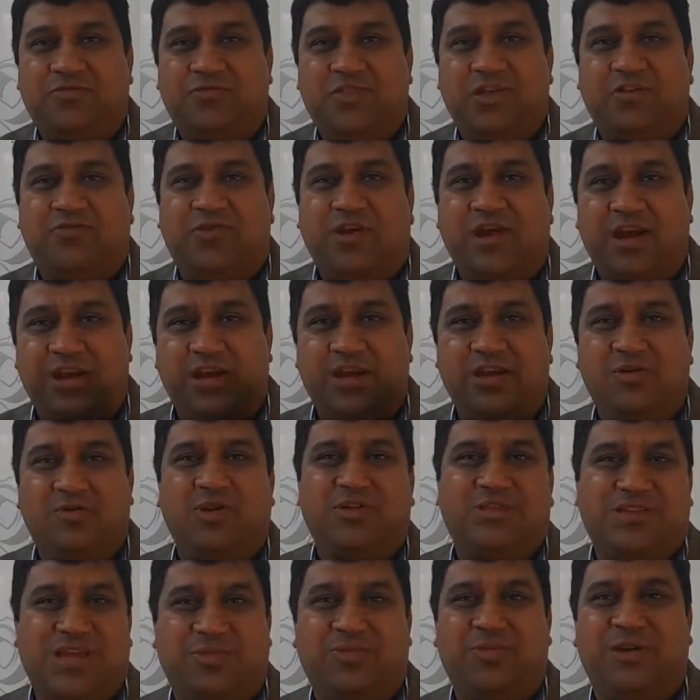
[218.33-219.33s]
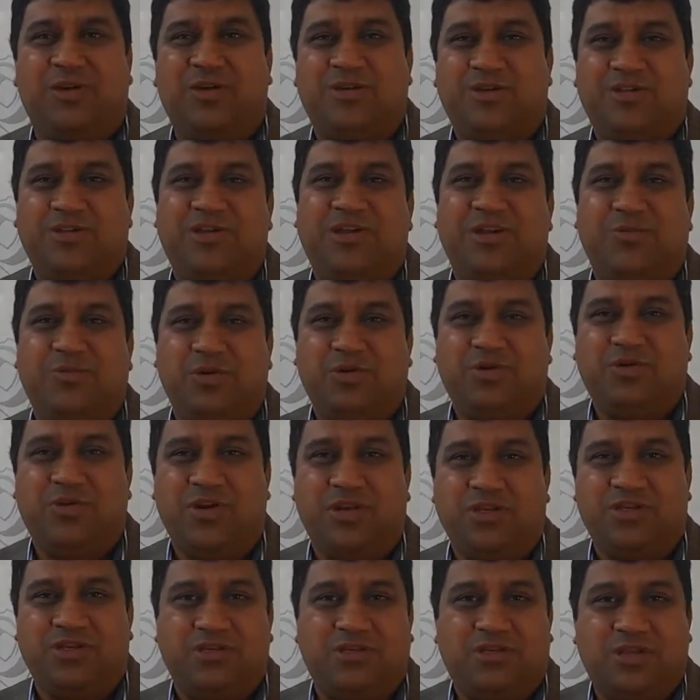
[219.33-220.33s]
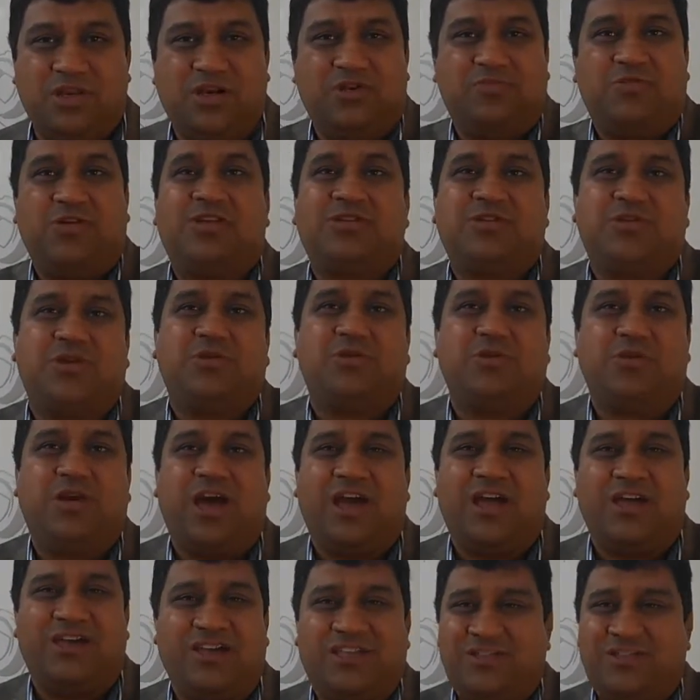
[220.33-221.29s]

if they're forgetting what's happening on the tributaries, the river is going to die.